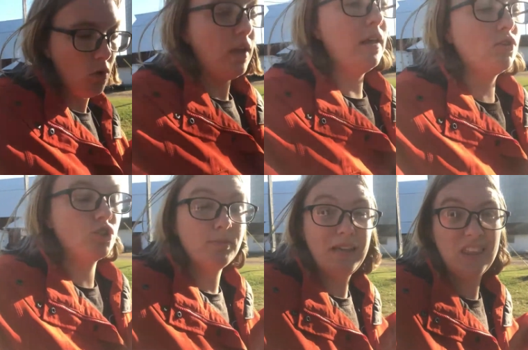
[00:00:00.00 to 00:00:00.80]
it
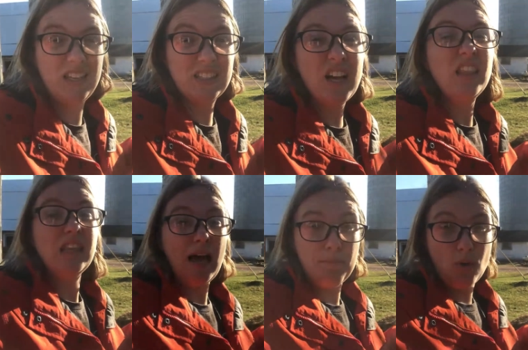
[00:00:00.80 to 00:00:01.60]
should make things a
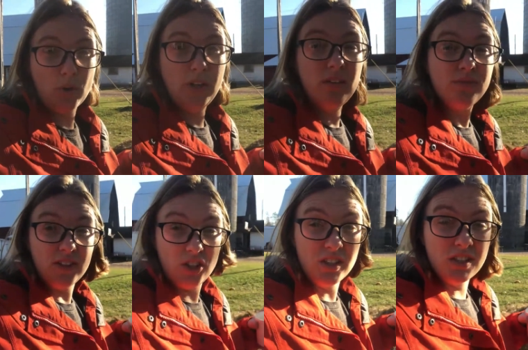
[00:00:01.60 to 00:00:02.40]
lot more
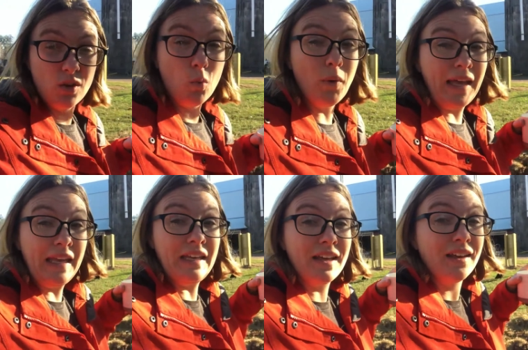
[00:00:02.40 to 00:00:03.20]
efficient
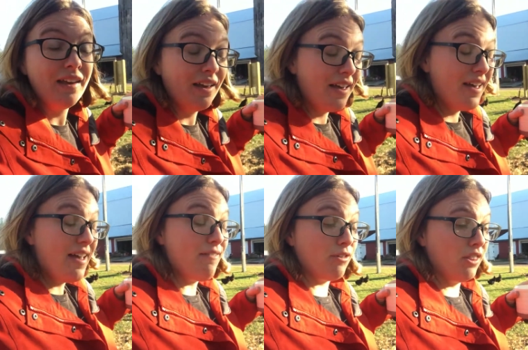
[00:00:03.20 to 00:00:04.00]
when
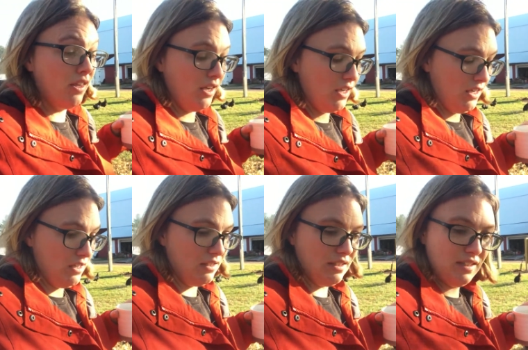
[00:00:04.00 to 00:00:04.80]
everything
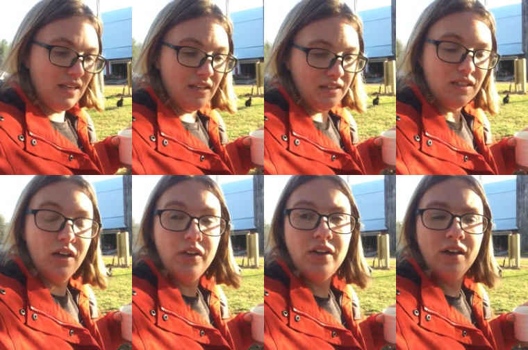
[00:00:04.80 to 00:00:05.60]
is said and
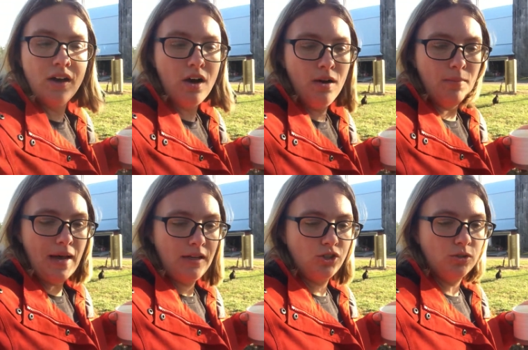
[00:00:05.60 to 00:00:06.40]
done. Um,
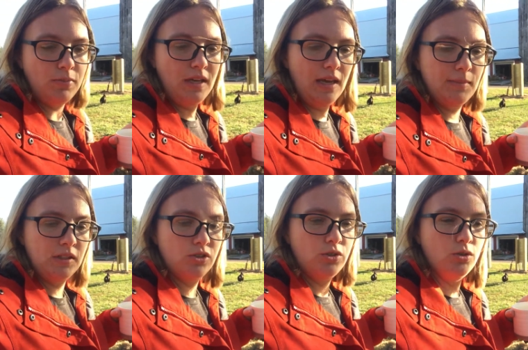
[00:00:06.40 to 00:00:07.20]
I should be able
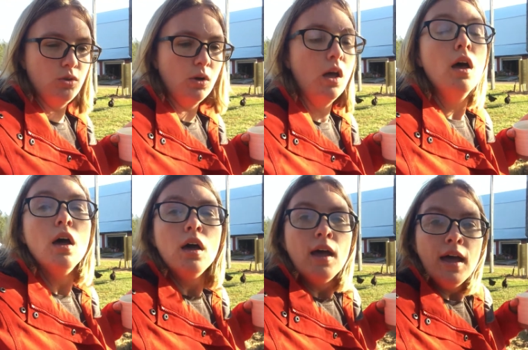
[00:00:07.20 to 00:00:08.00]
to
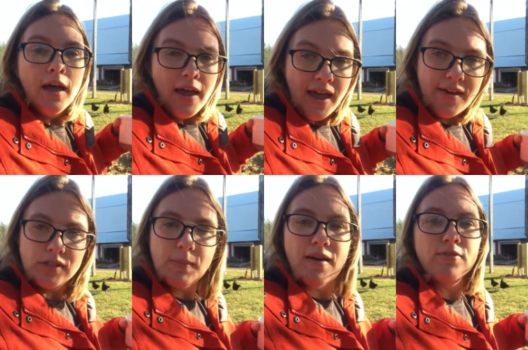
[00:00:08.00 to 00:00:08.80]
have a
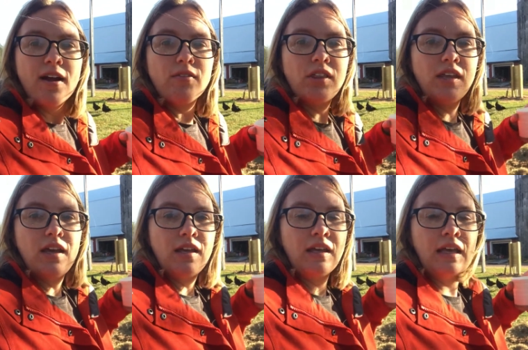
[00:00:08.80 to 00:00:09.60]
spot for
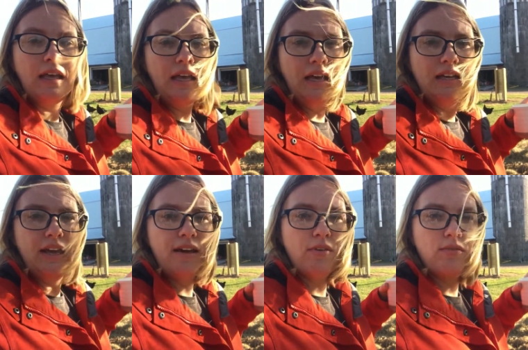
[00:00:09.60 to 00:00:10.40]
everything and
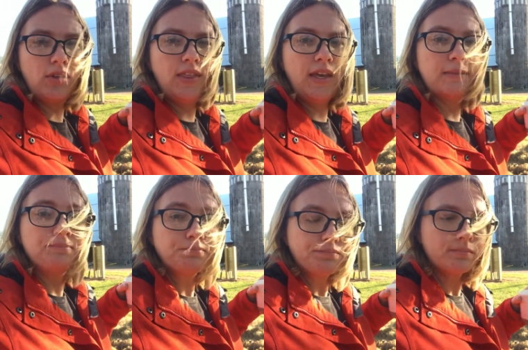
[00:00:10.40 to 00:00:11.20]
have everything
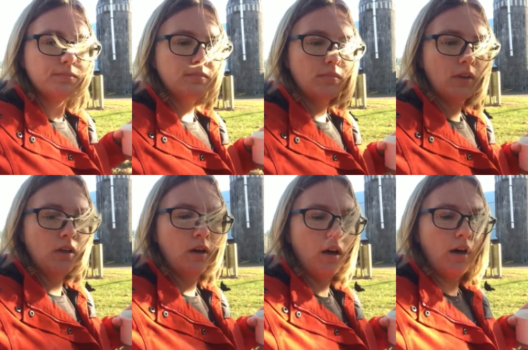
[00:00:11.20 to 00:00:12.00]

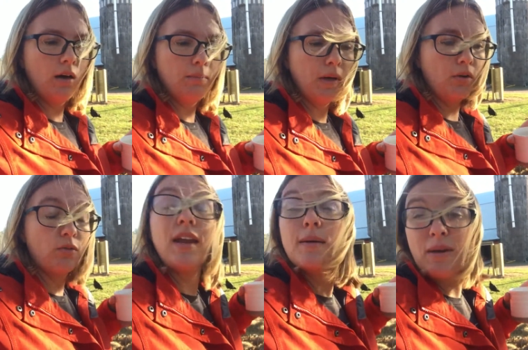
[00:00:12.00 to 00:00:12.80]
um,
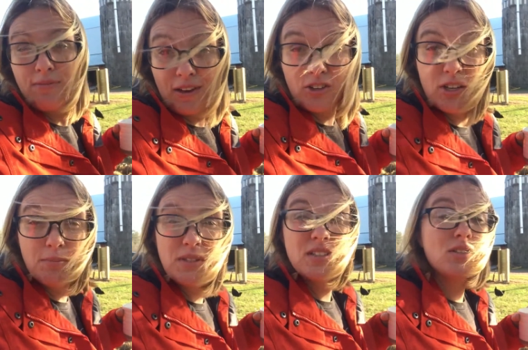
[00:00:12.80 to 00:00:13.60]
right at my
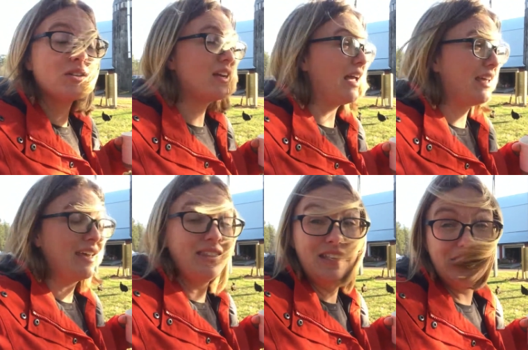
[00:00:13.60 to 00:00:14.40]
fingertips so that I can
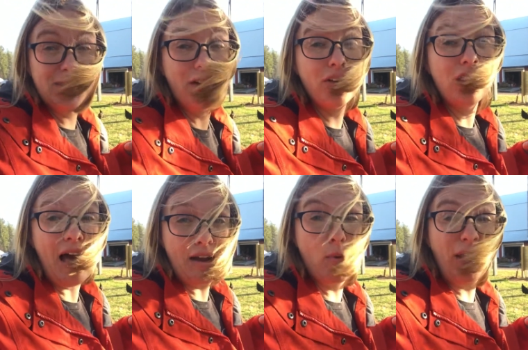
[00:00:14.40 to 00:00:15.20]
get things done a
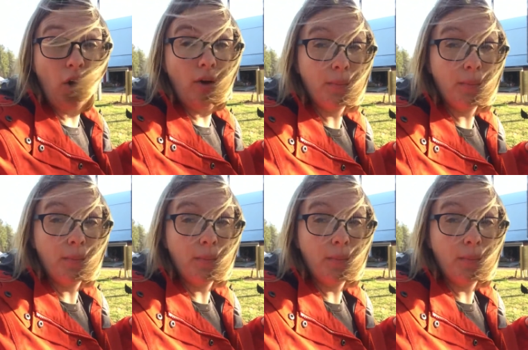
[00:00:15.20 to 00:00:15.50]
lot quicker.